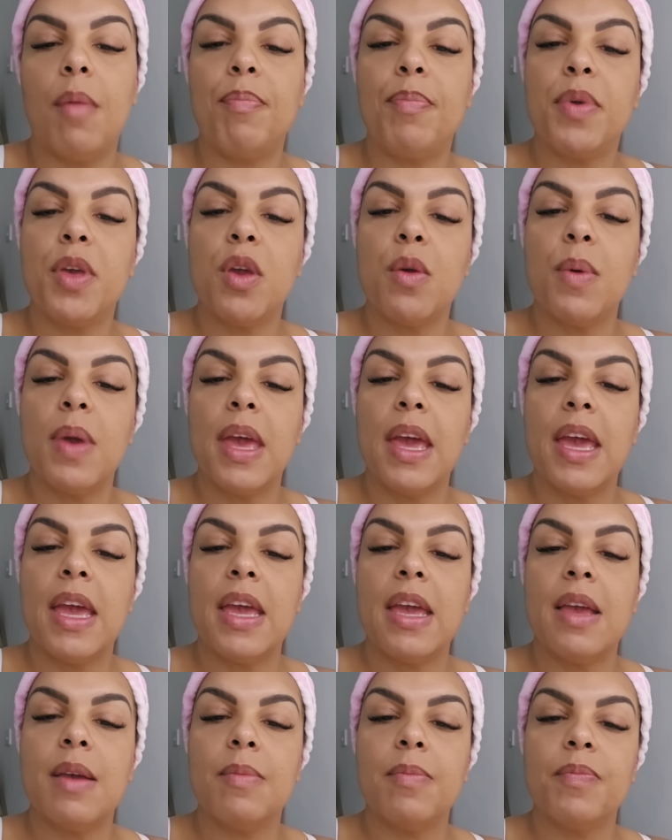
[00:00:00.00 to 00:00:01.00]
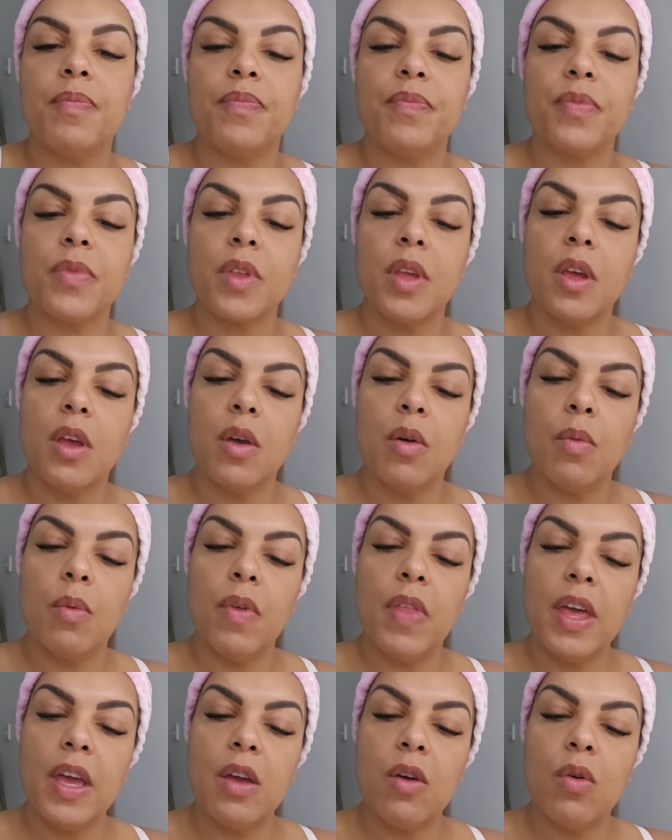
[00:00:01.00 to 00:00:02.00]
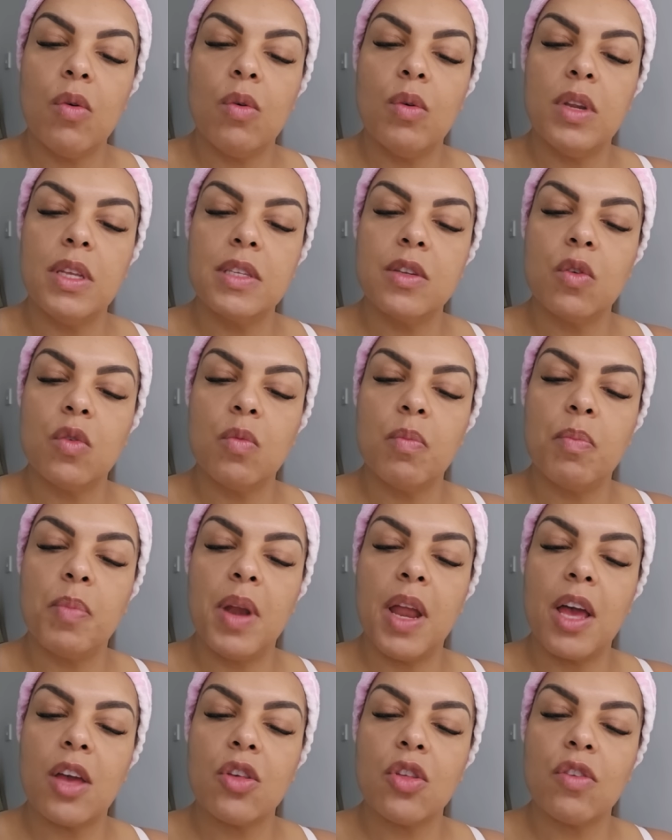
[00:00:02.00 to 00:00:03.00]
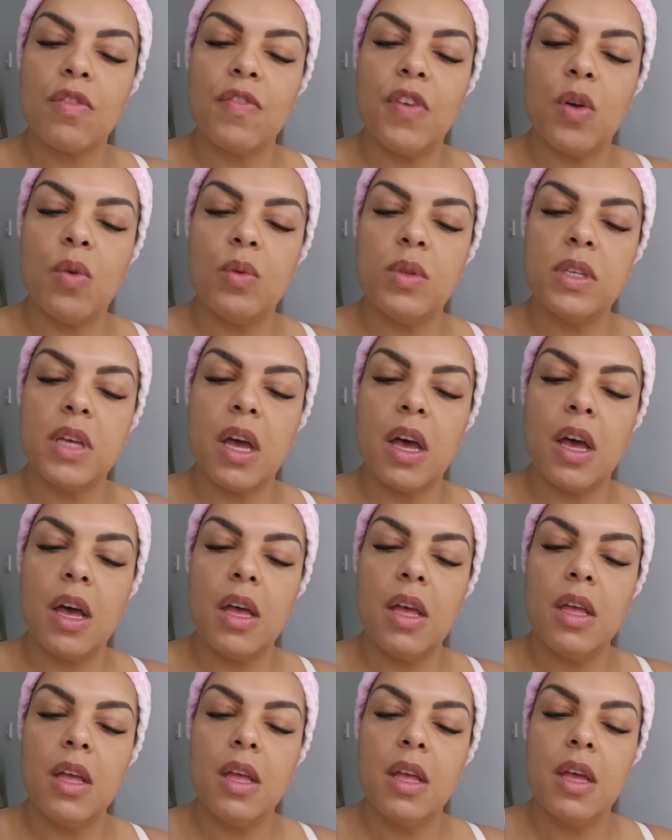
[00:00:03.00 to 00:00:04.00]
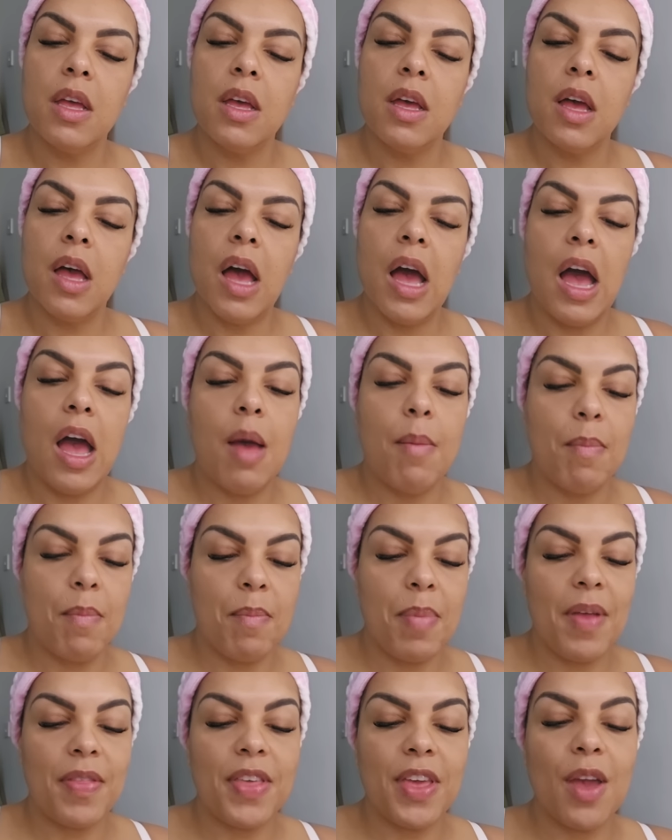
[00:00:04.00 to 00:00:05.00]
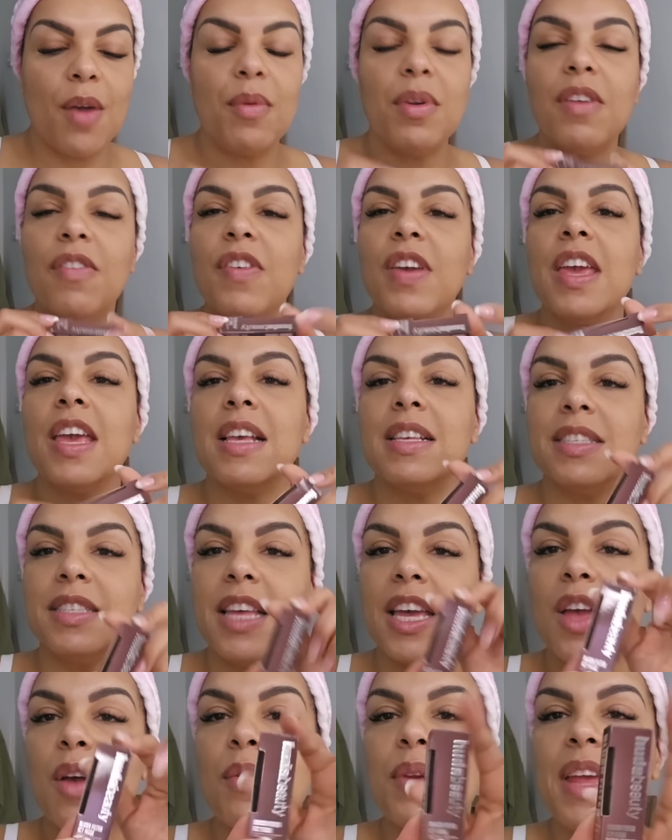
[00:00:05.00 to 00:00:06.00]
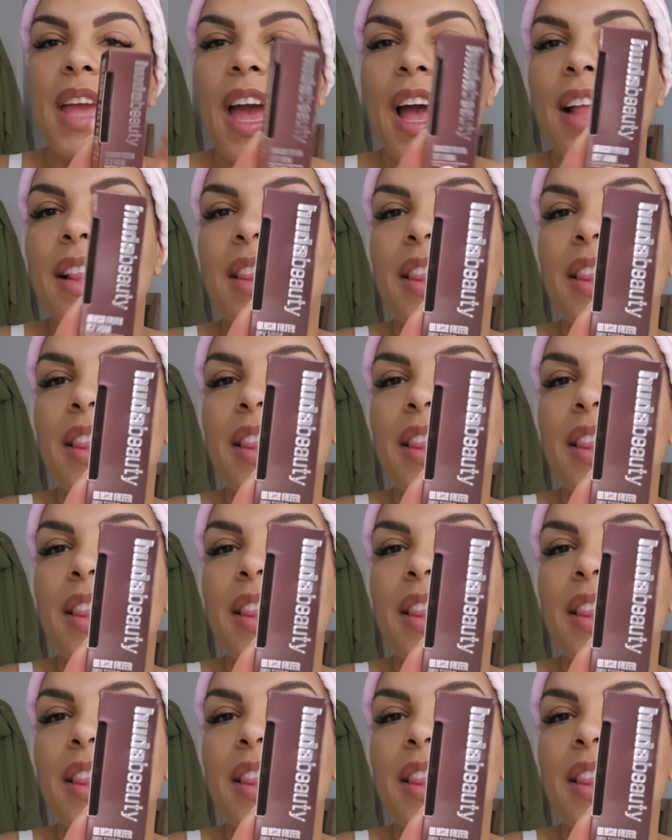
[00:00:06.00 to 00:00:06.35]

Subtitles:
beauty, what they called, it's called blush filter. But the only thing is, they only had